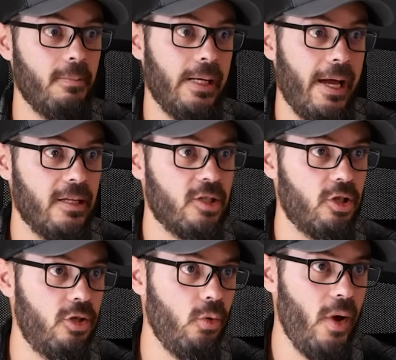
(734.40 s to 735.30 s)
my
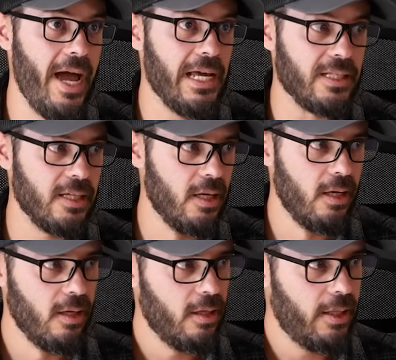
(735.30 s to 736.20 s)
SQ8.
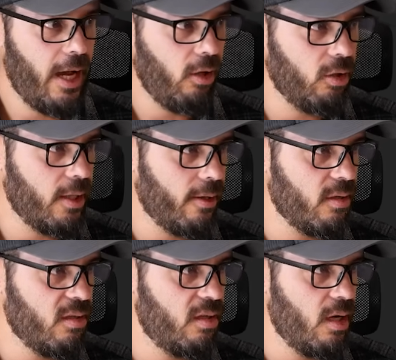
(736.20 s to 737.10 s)
Now looking at
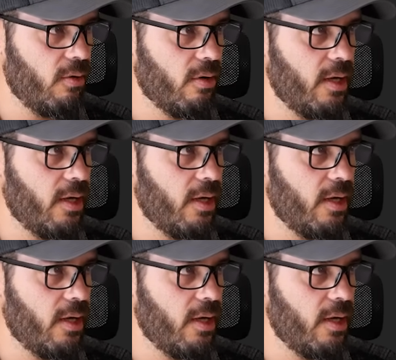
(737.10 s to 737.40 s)
the interior,